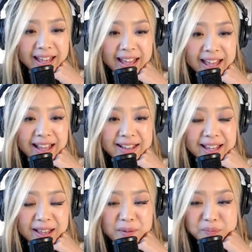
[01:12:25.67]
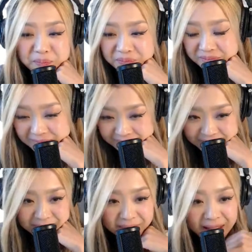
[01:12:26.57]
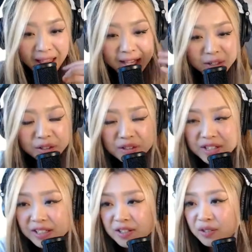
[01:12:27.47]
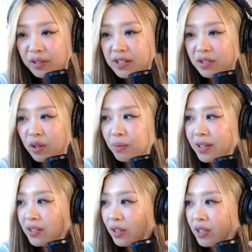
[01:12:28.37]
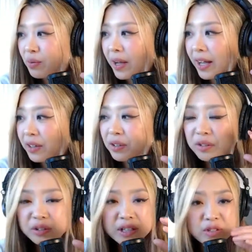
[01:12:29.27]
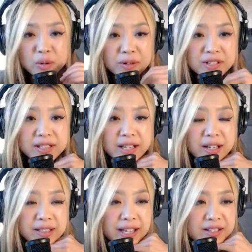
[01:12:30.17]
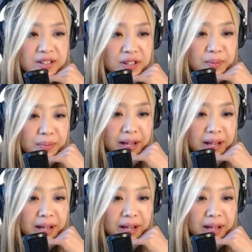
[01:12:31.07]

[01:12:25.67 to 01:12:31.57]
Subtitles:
And then I couldn't share the screen so much. So that's why I couldn't do the so much lesson.